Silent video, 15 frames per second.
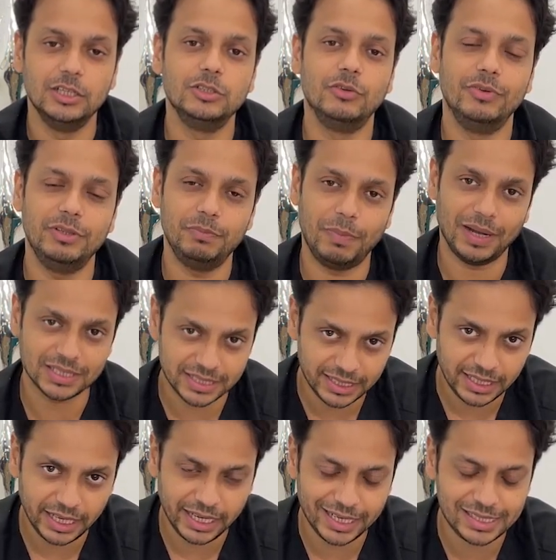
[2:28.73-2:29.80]
With
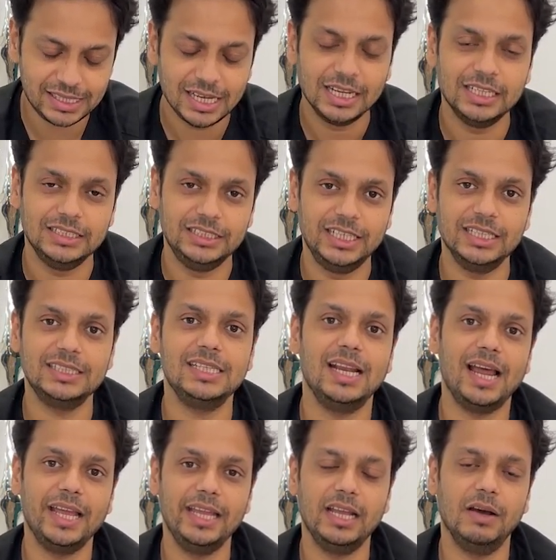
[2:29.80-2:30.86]
passing age, just
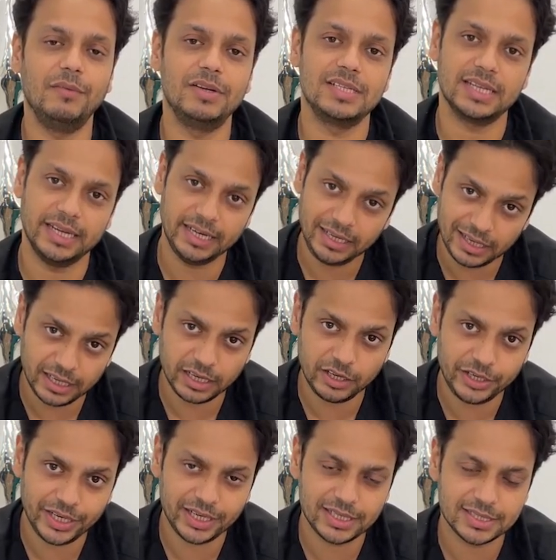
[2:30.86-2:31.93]
like our skin
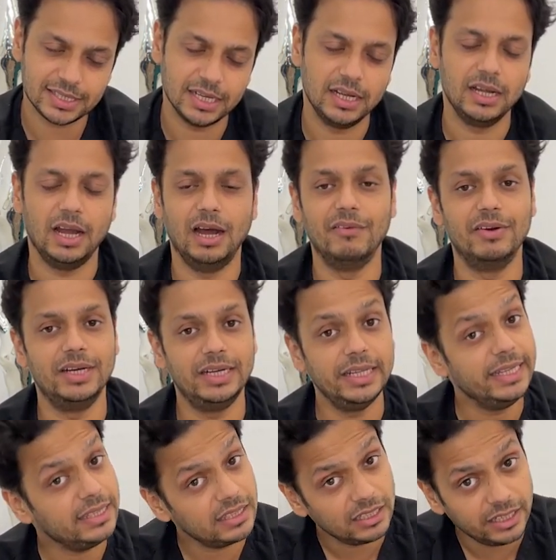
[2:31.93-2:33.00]
deteriorates, our
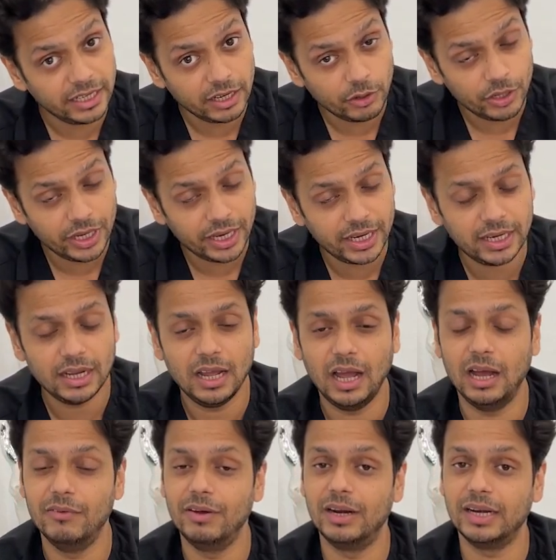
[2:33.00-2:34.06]
teeth deteriorate,
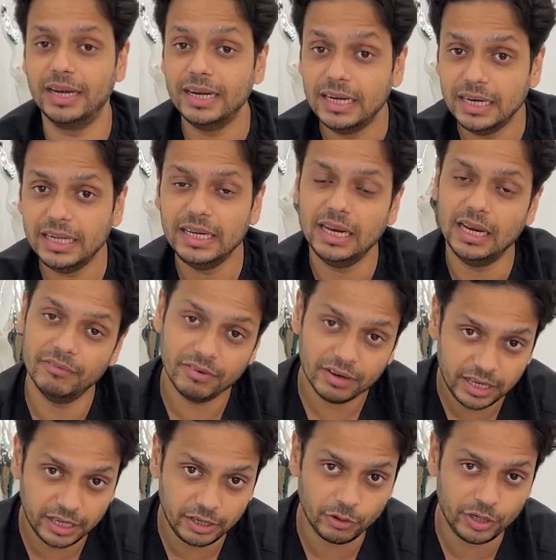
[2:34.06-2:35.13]
our kidney, liver
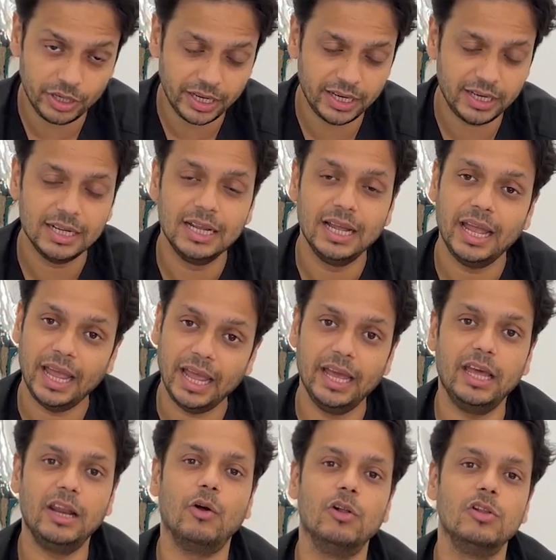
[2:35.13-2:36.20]
deteriorate,
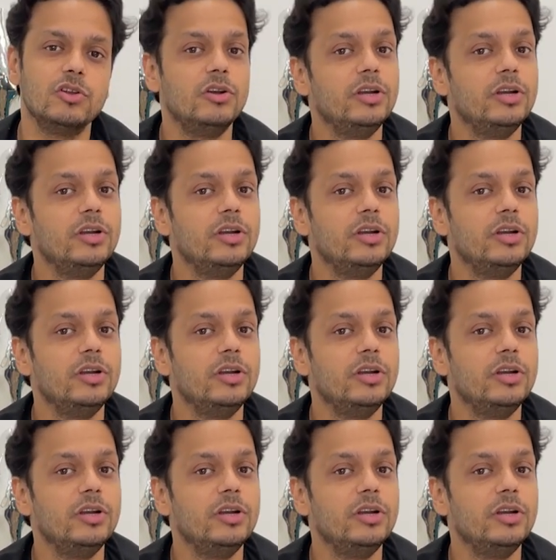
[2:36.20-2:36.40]
hair also